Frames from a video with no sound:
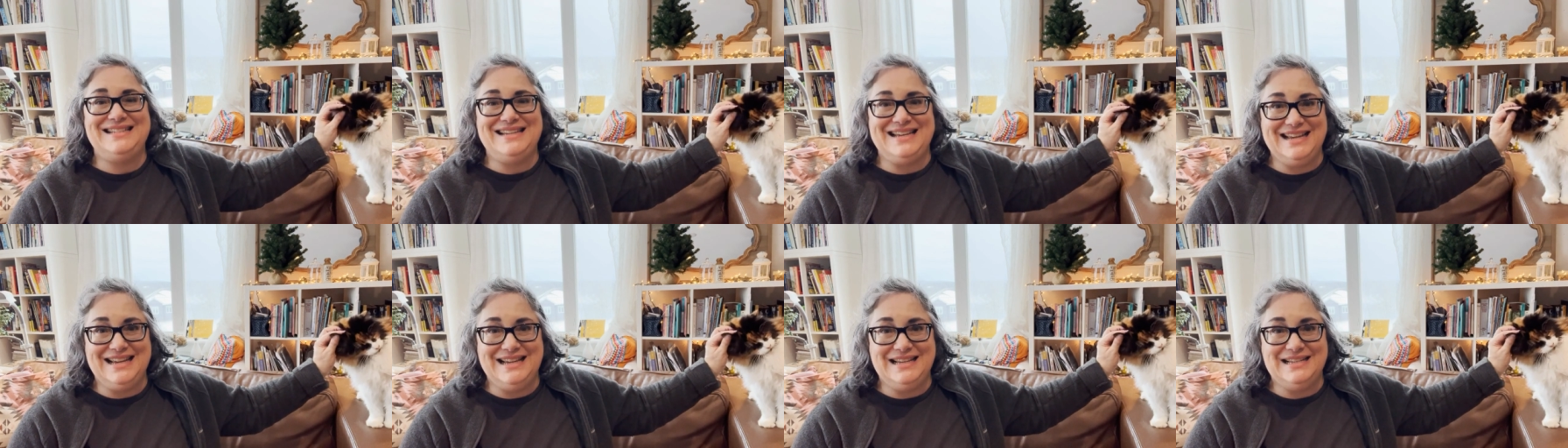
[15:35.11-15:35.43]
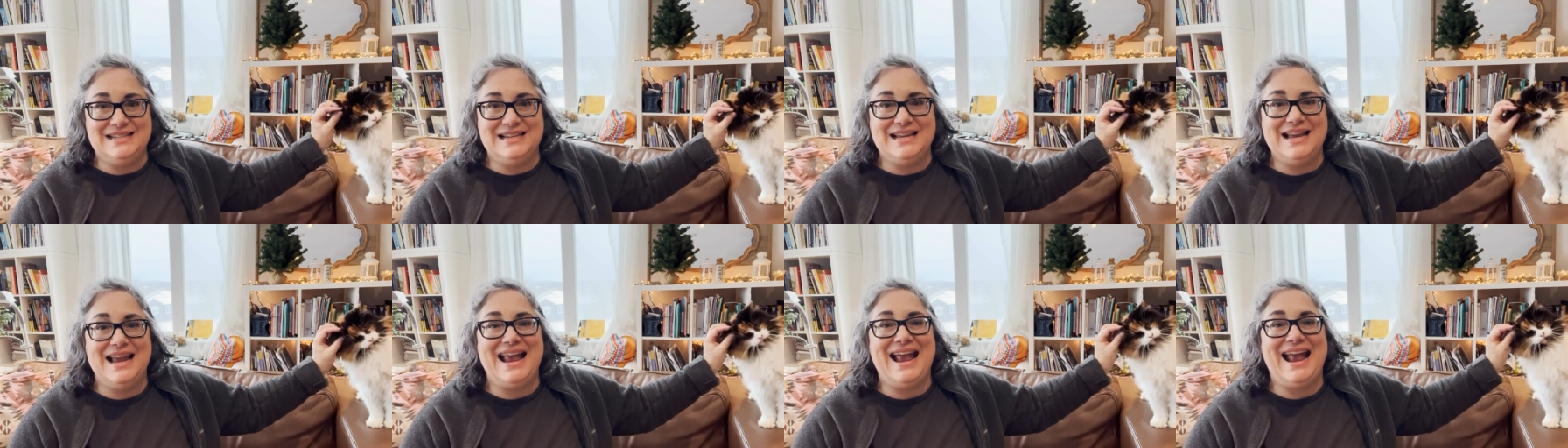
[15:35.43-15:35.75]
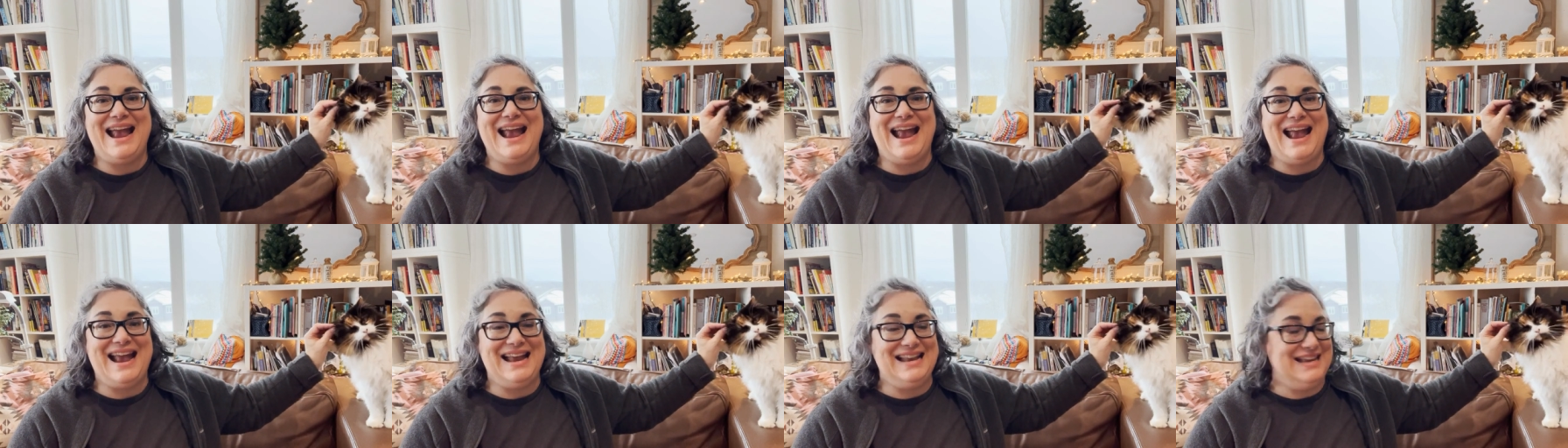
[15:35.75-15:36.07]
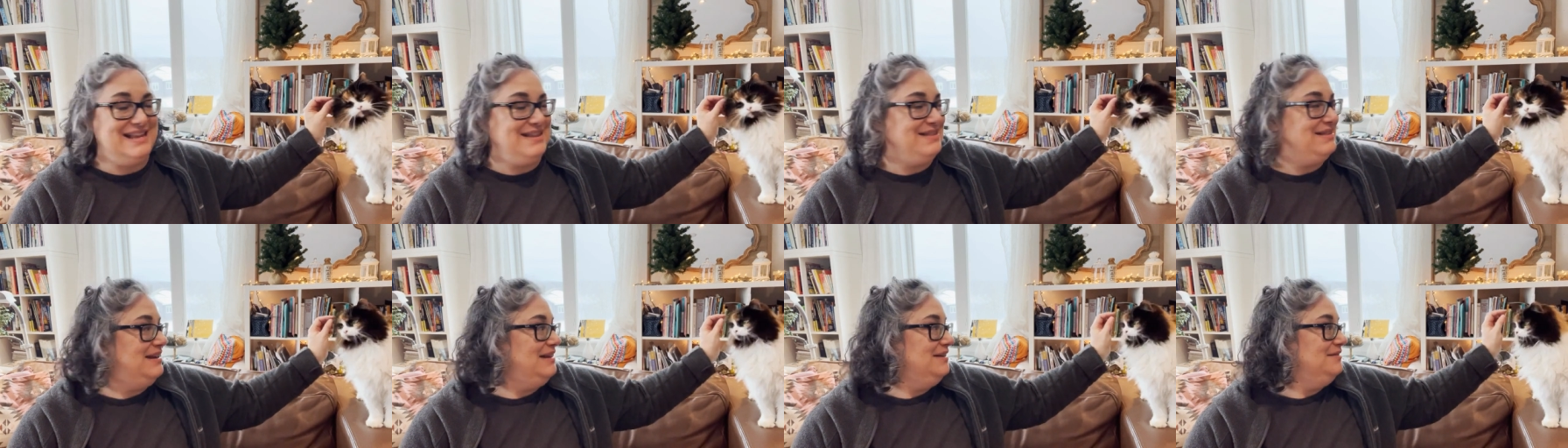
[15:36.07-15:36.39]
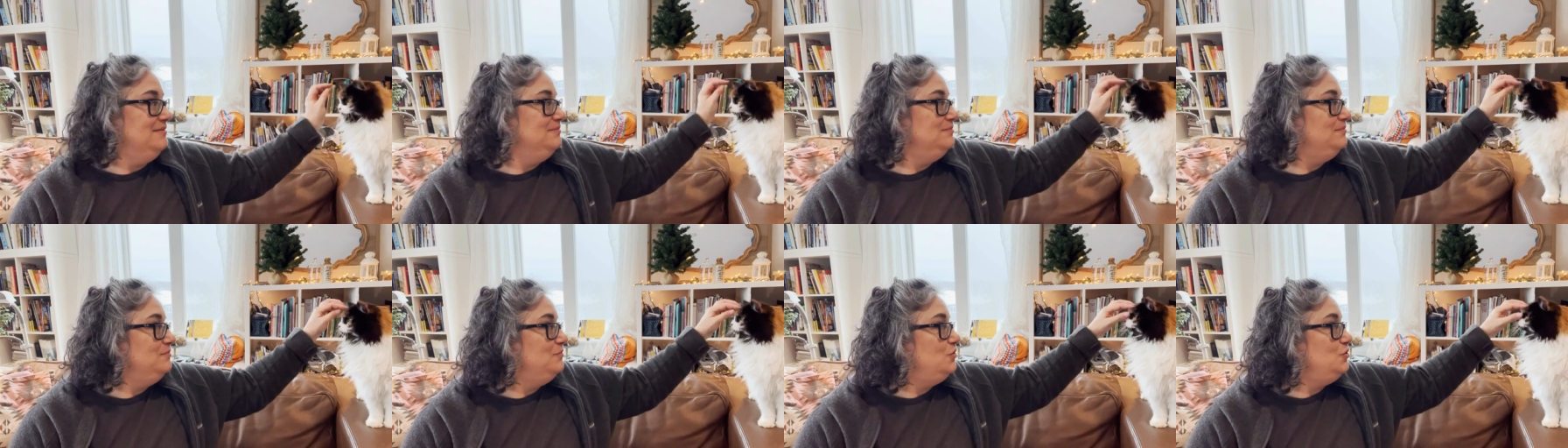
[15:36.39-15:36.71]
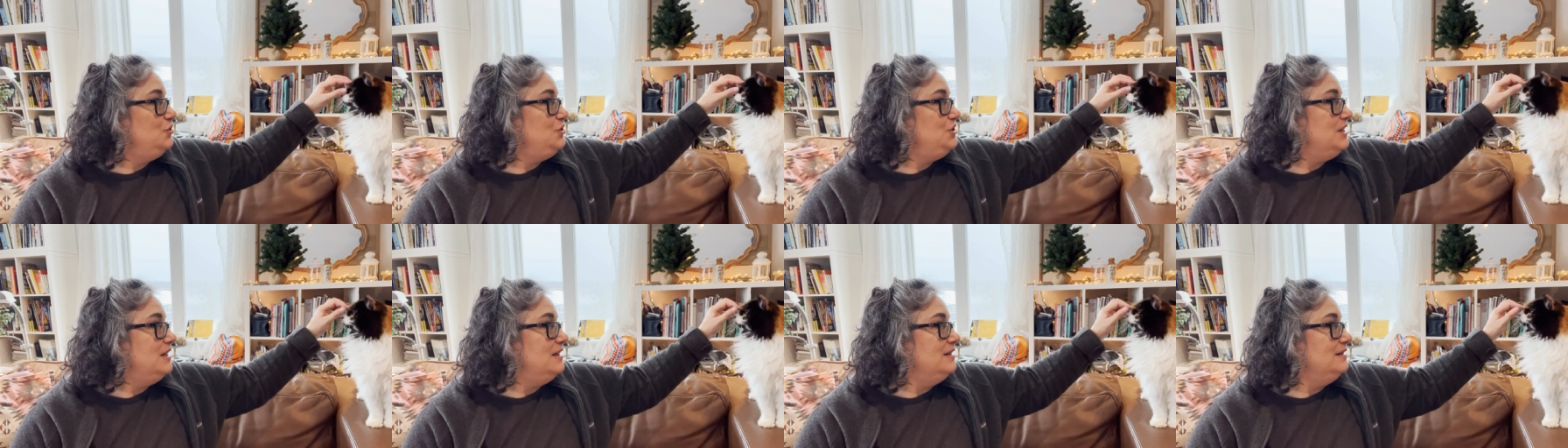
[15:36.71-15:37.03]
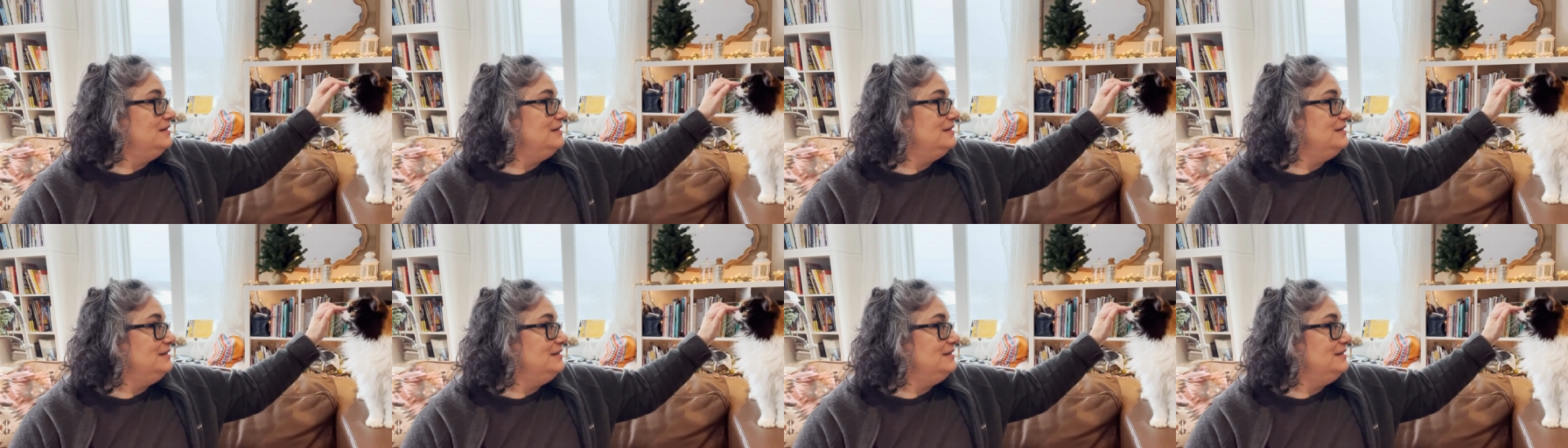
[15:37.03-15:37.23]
eat anything, won't you?